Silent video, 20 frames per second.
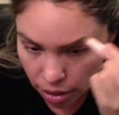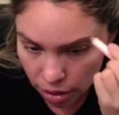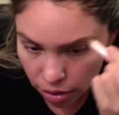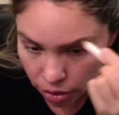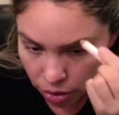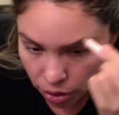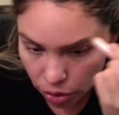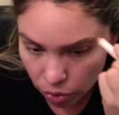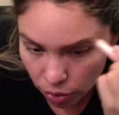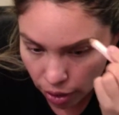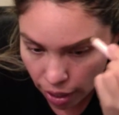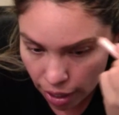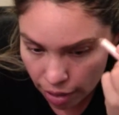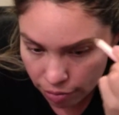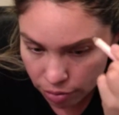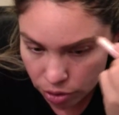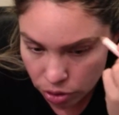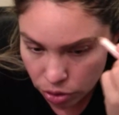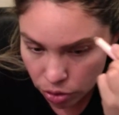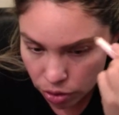You don't have
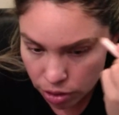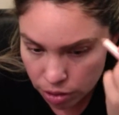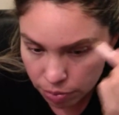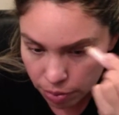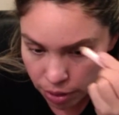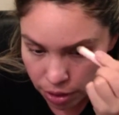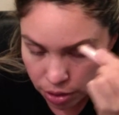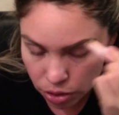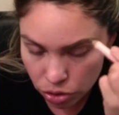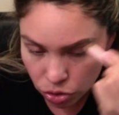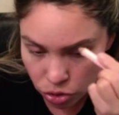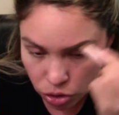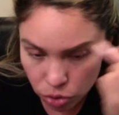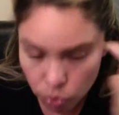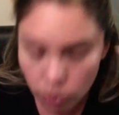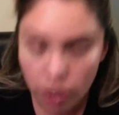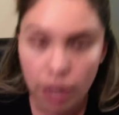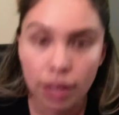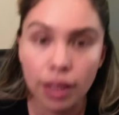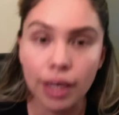to do this, but this is just
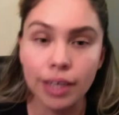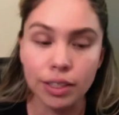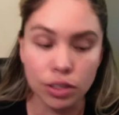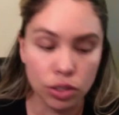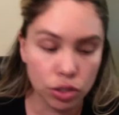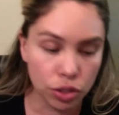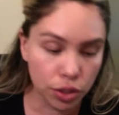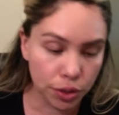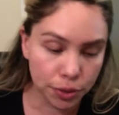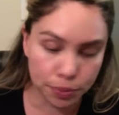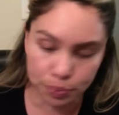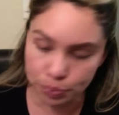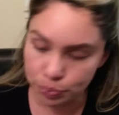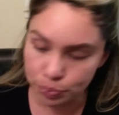what I like to do.